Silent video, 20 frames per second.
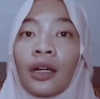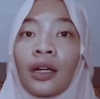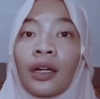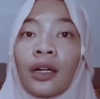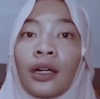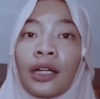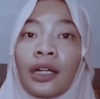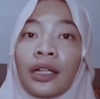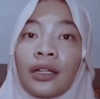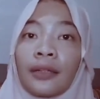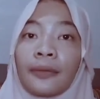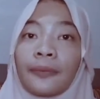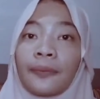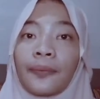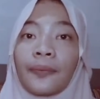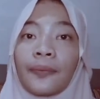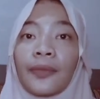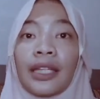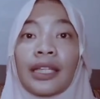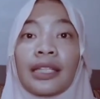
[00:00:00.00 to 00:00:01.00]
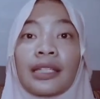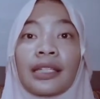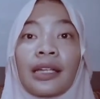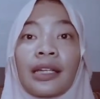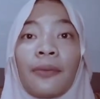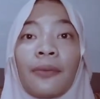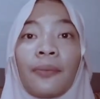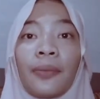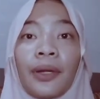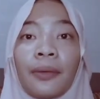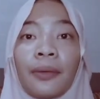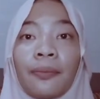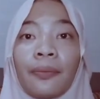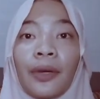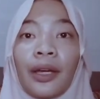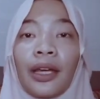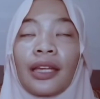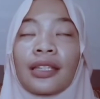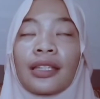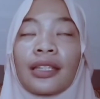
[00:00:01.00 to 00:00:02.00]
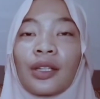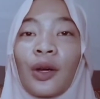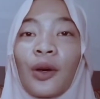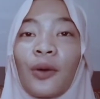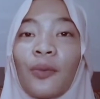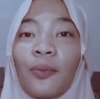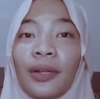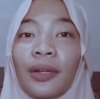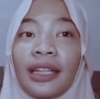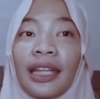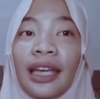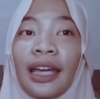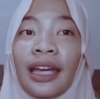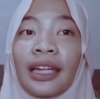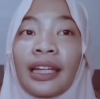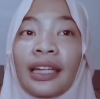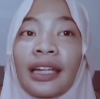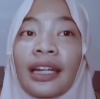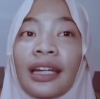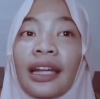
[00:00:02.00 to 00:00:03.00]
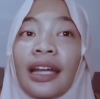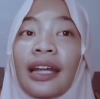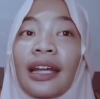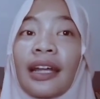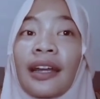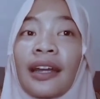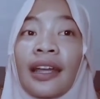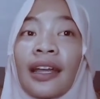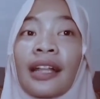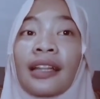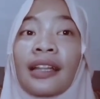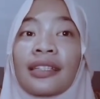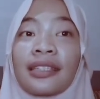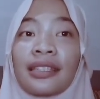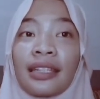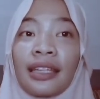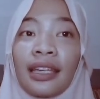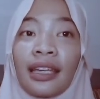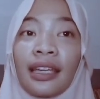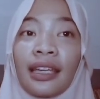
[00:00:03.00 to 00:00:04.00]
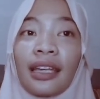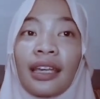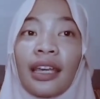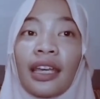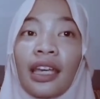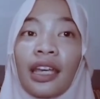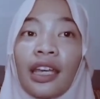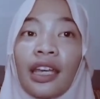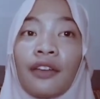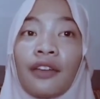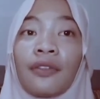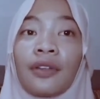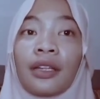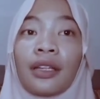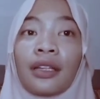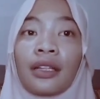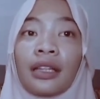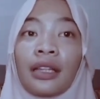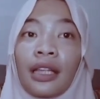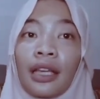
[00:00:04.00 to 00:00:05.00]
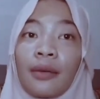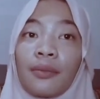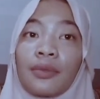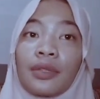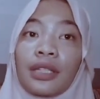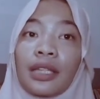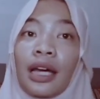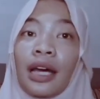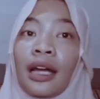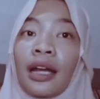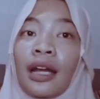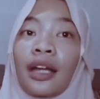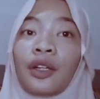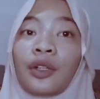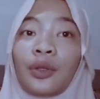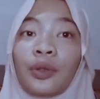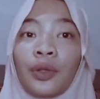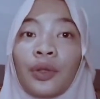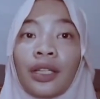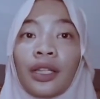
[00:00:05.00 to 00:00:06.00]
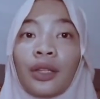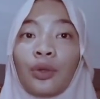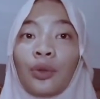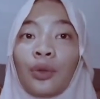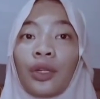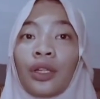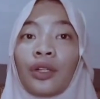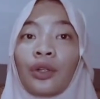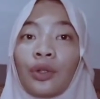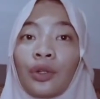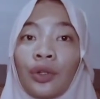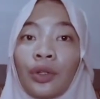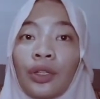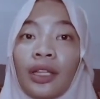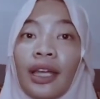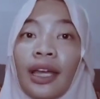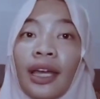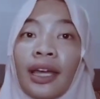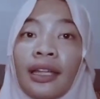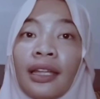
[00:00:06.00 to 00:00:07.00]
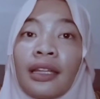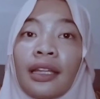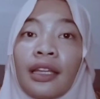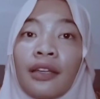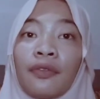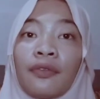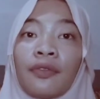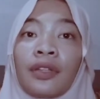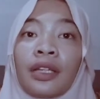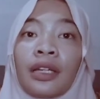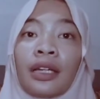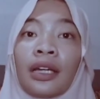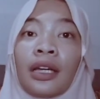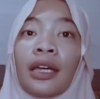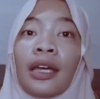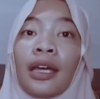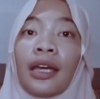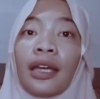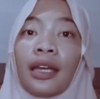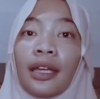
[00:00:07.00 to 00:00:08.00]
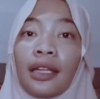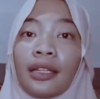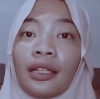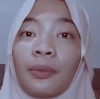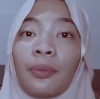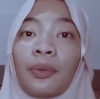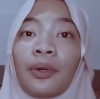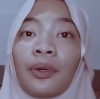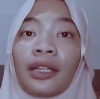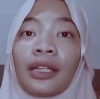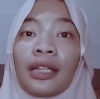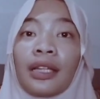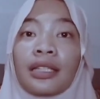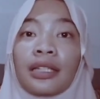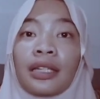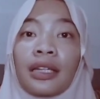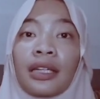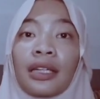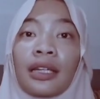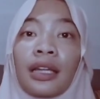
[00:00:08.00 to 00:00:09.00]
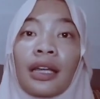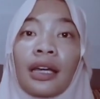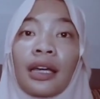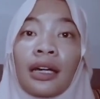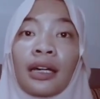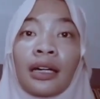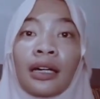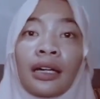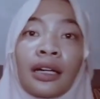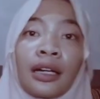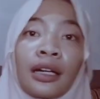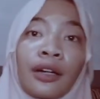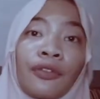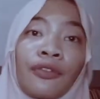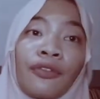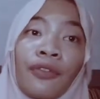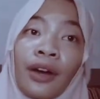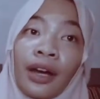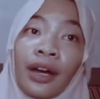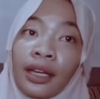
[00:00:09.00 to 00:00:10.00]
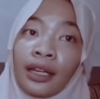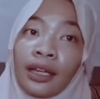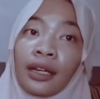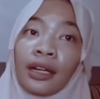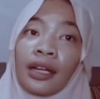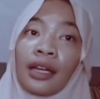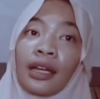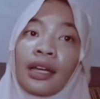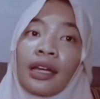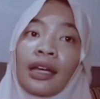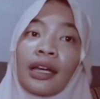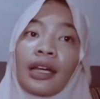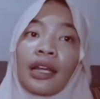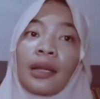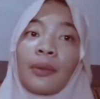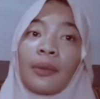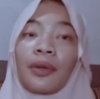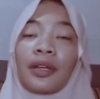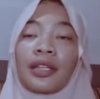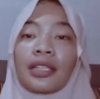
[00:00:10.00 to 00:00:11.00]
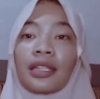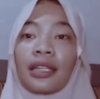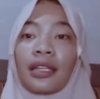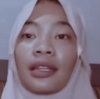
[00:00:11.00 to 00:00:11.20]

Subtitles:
is complete and realistic, if the themes are accurate to include, and if the interpretation are fair, representative.